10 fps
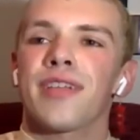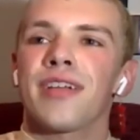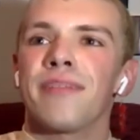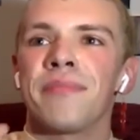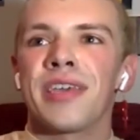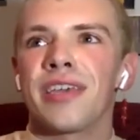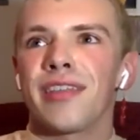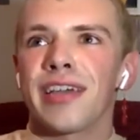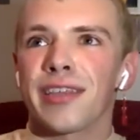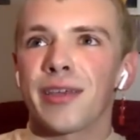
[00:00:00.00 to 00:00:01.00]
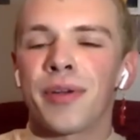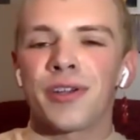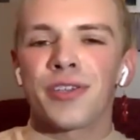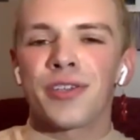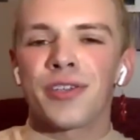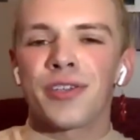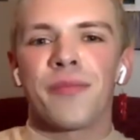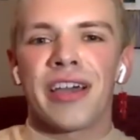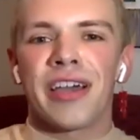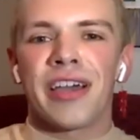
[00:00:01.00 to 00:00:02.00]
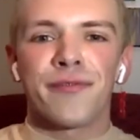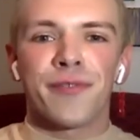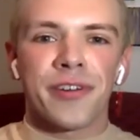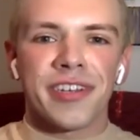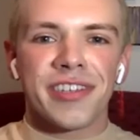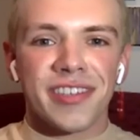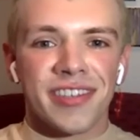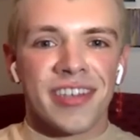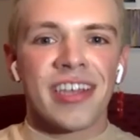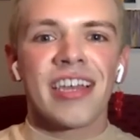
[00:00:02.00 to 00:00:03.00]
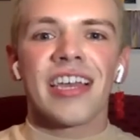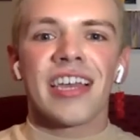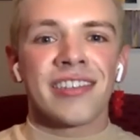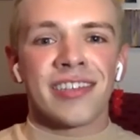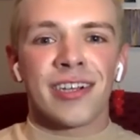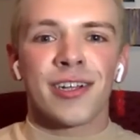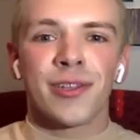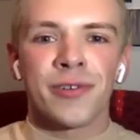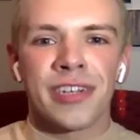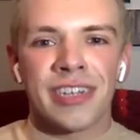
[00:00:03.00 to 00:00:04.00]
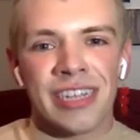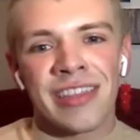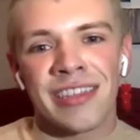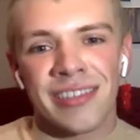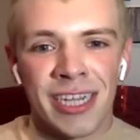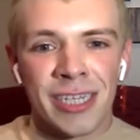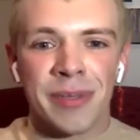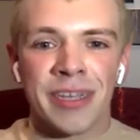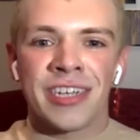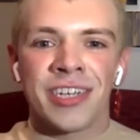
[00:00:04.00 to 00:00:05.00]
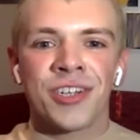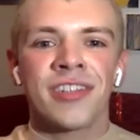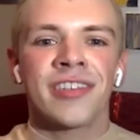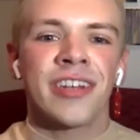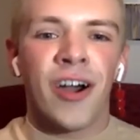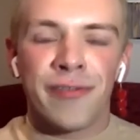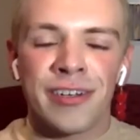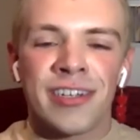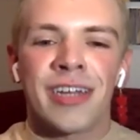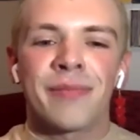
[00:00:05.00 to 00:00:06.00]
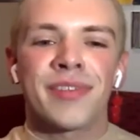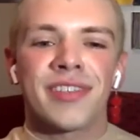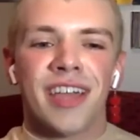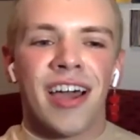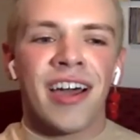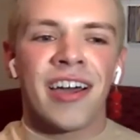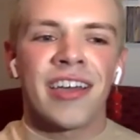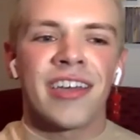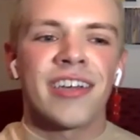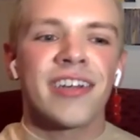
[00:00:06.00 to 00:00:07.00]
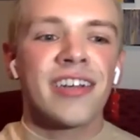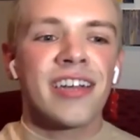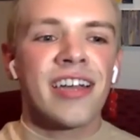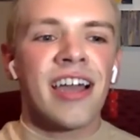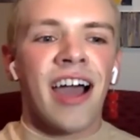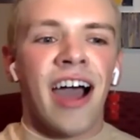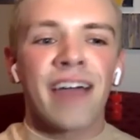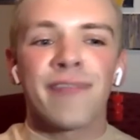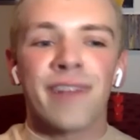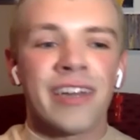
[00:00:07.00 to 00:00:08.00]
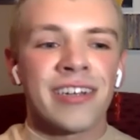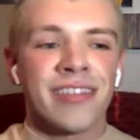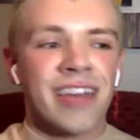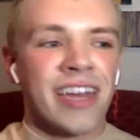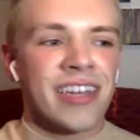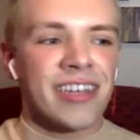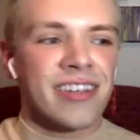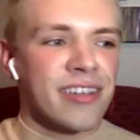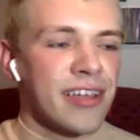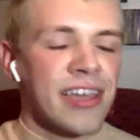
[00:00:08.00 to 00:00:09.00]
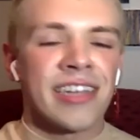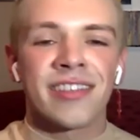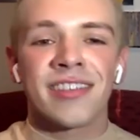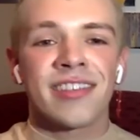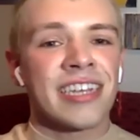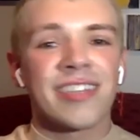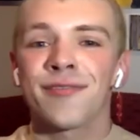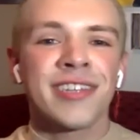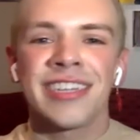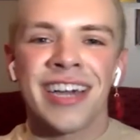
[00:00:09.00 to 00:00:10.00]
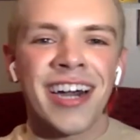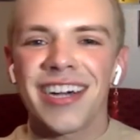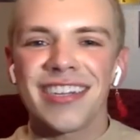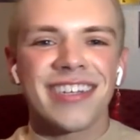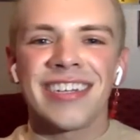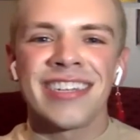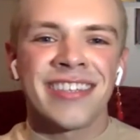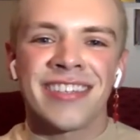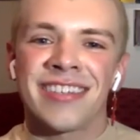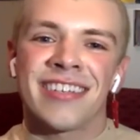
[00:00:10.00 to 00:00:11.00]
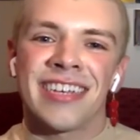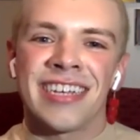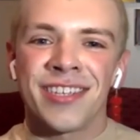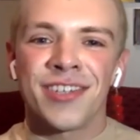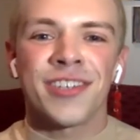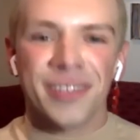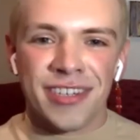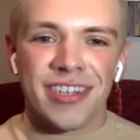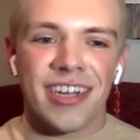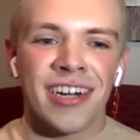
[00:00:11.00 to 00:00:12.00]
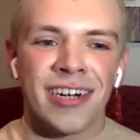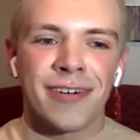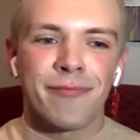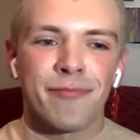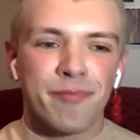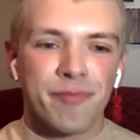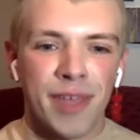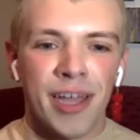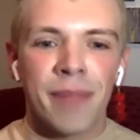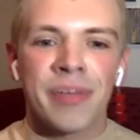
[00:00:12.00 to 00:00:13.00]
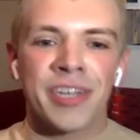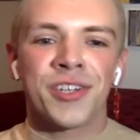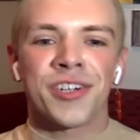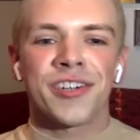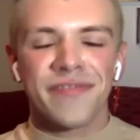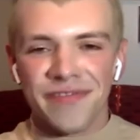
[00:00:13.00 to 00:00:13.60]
me, like the personal, my inner voice is included in these expectations, and oftentimes I find that it's really not. It's just a picture